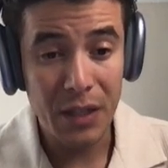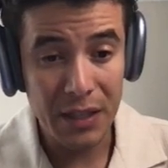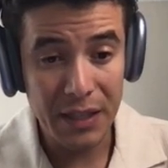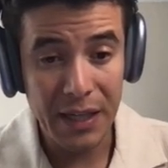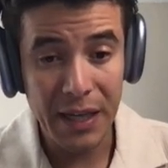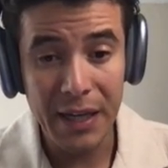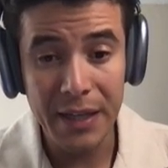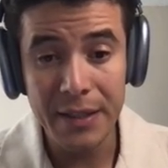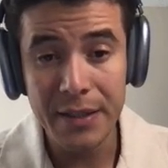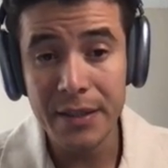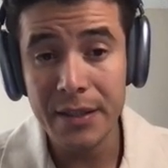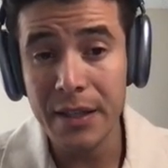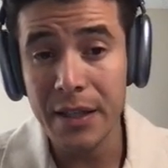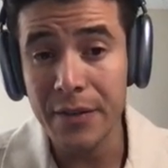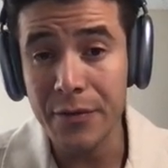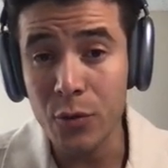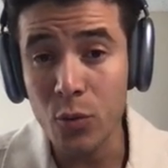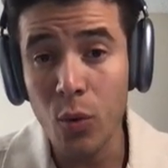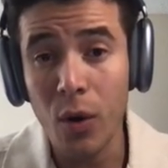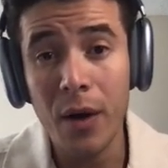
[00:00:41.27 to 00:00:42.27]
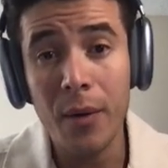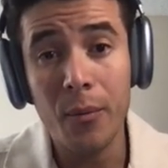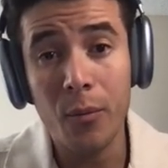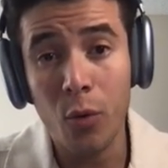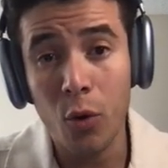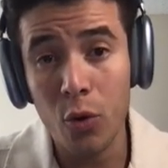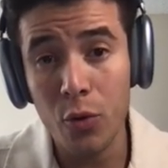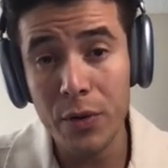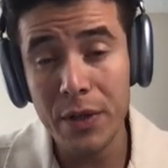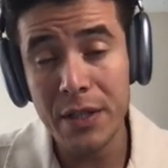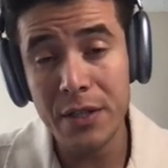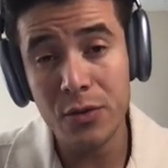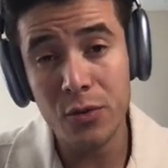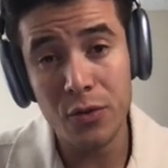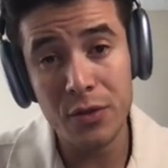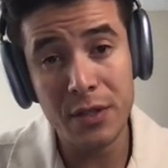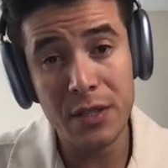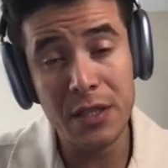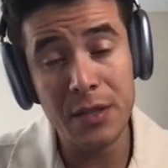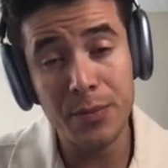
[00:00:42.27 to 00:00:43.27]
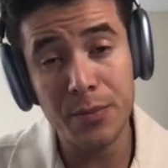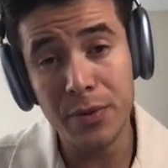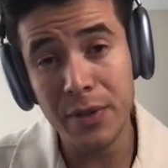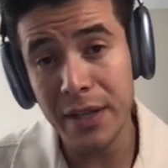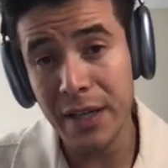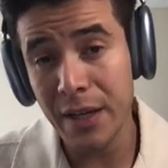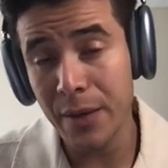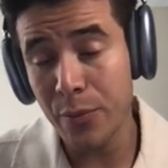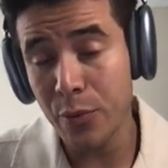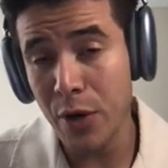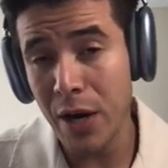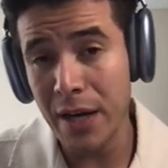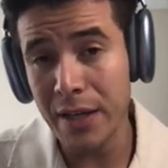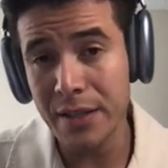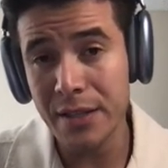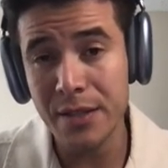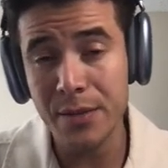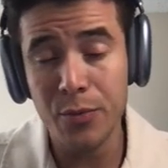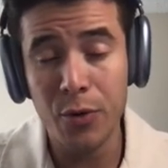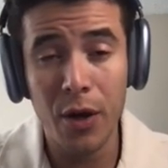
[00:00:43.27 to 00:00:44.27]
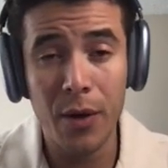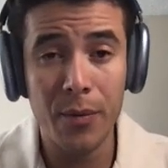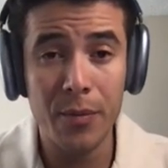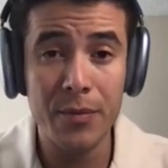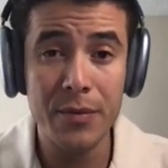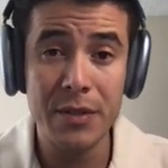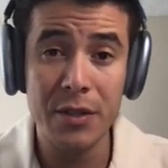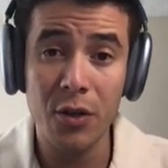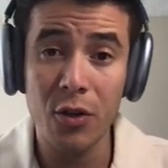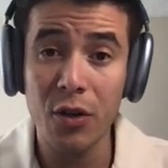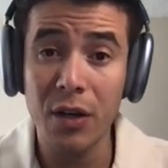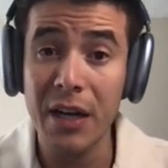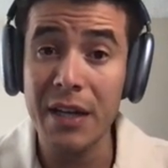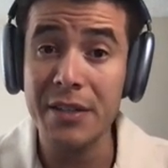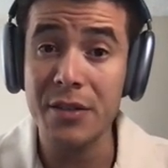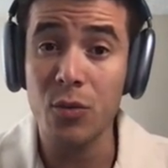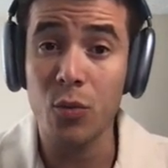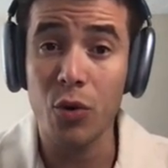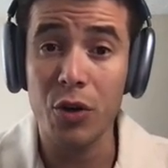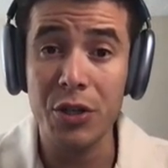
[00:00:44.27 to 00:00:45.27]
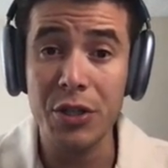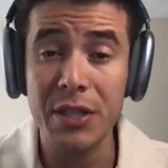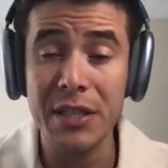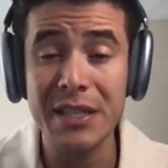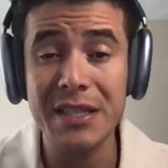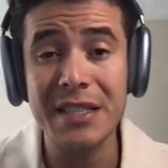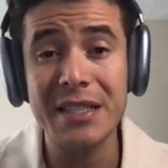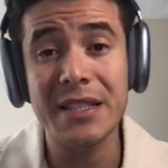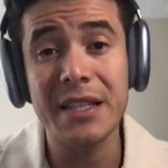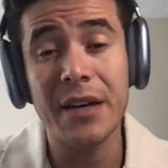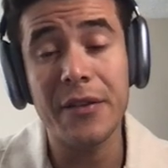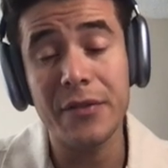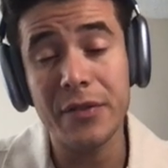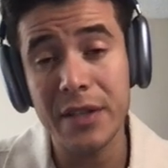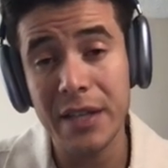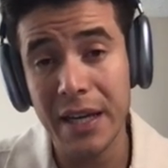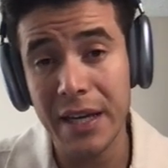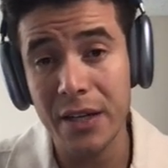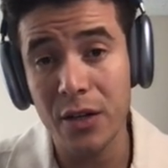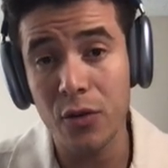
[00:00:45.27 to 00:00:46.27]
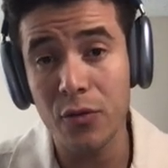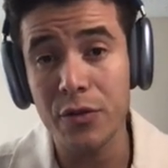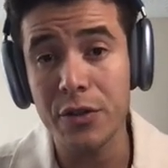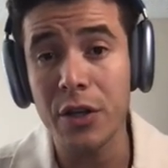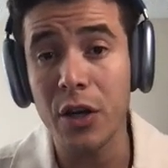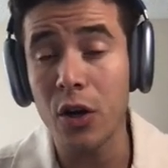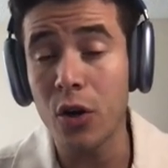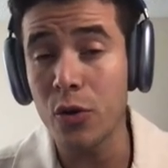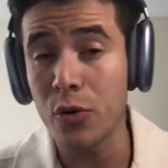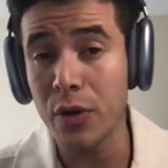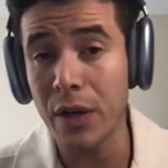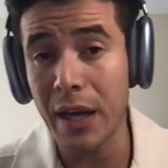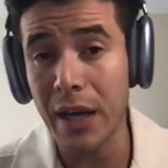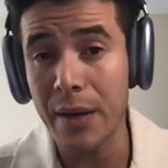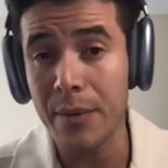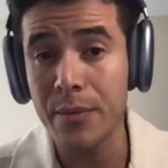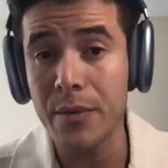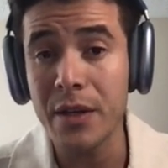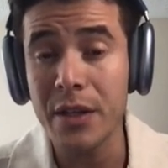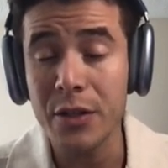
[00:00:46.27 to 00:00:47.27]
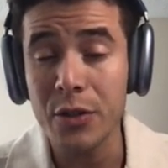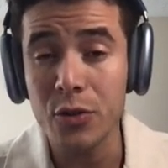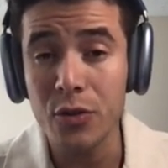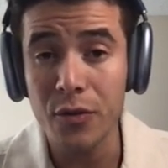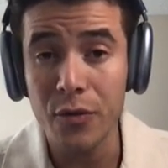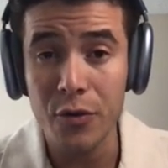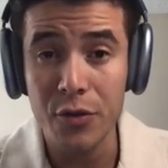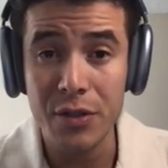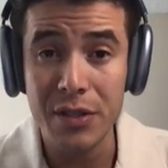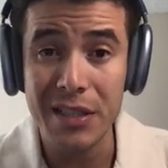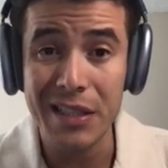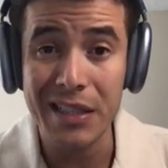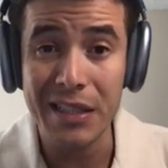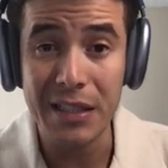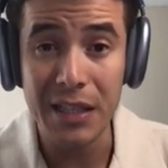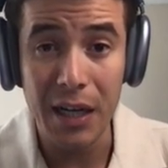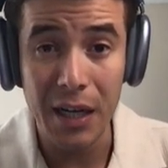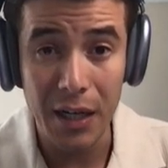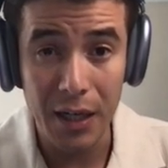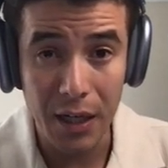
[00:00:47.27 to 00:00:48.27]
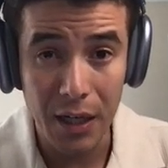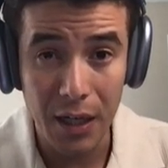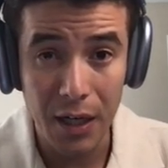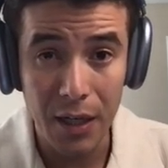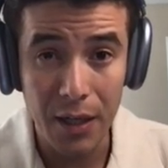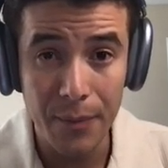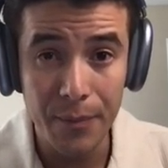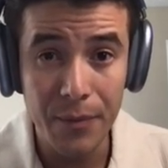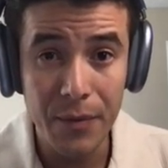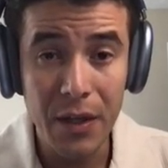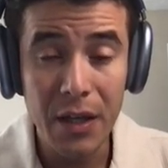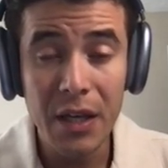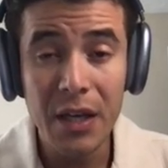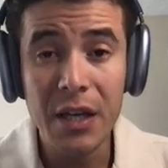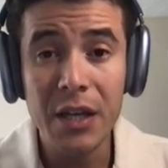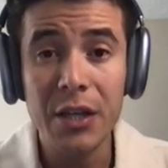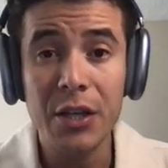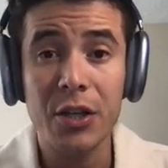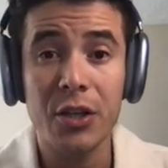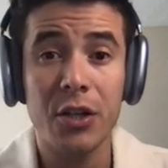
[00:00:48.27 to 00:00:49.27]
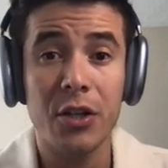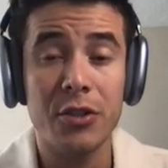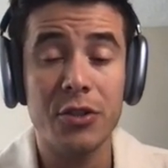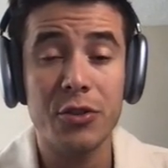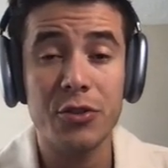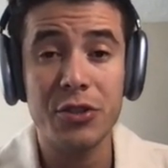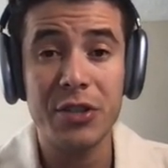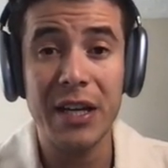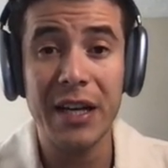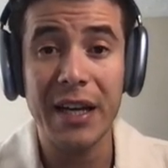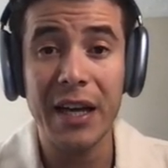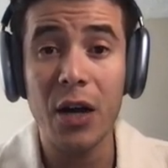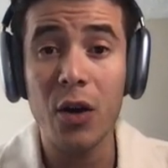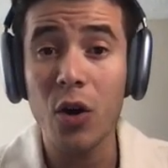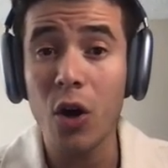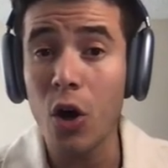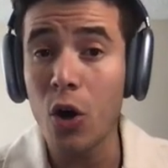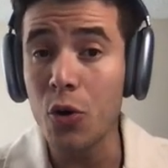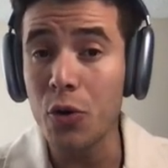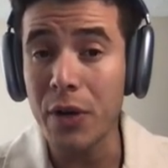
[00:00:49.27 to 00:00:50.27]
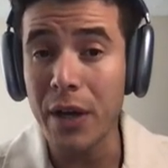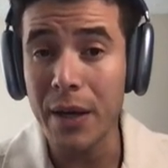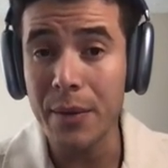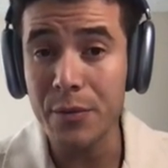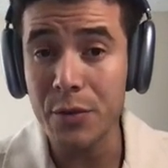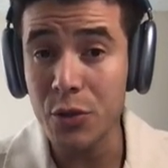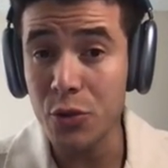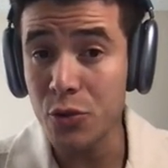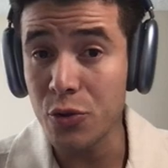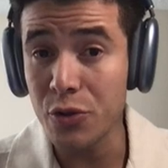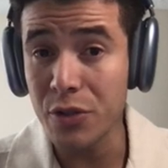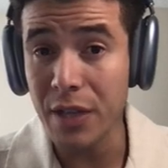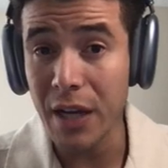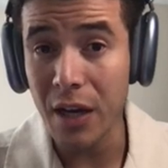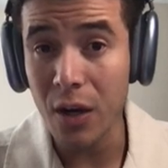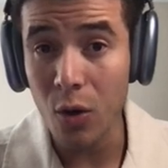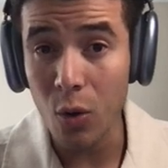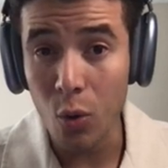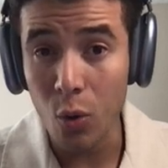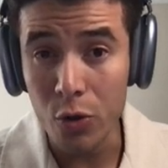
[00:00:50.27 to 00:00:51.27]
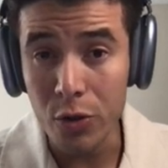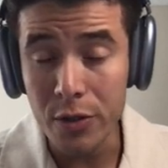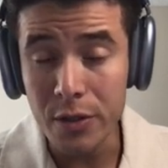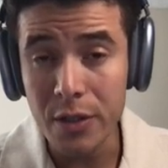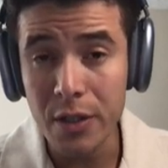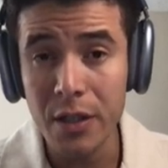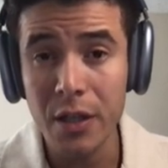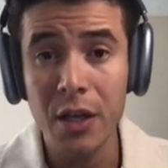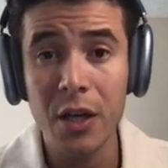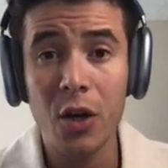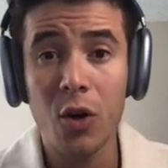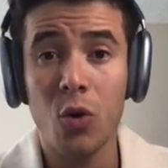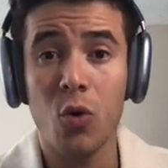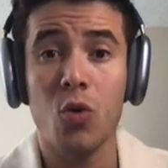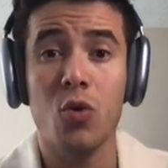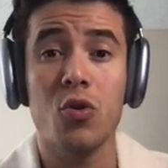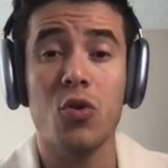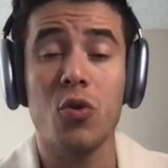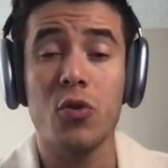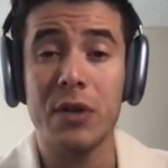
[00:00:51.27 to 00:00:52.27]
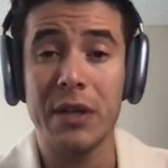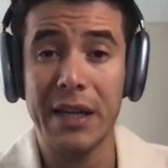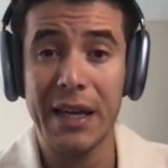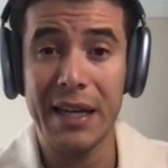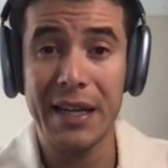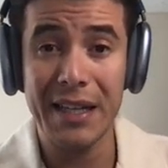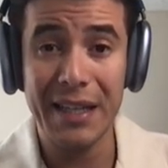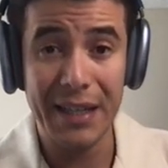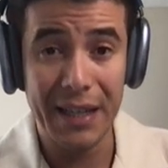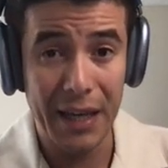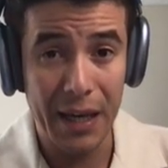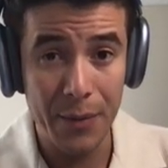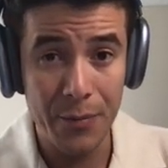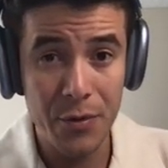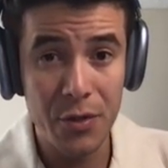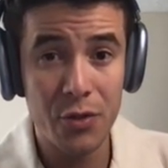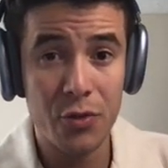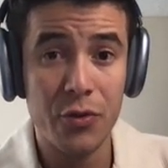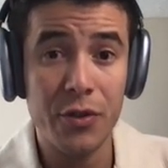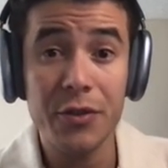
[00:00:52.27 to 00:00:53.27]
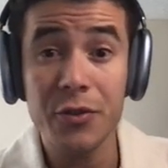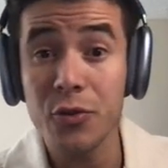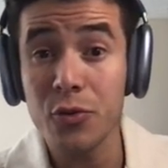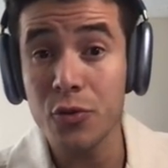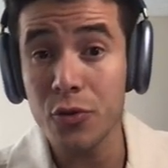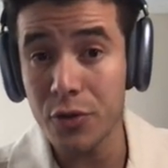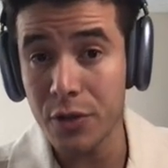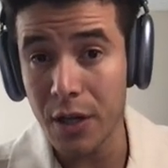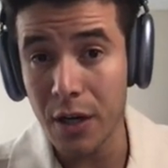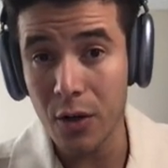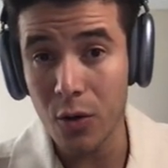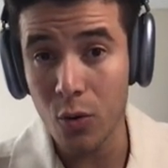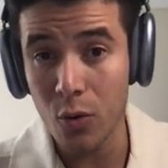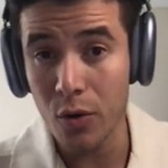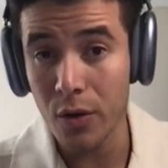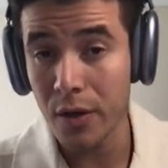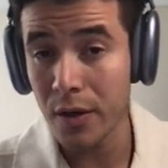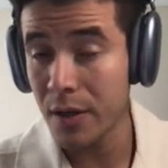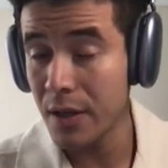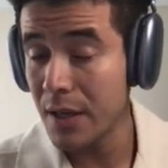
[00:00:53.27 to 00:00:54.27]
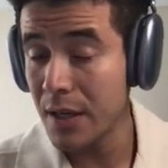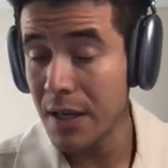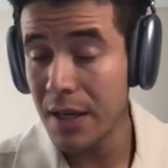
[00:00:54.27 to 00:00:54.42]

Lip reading: Again, if you want more resources, plenty of practice problems and all kinds of worksheets, definitely head over to OchemUniversity.com. You can also check out OchemTutor.org or OrganicChemistryTutor.org.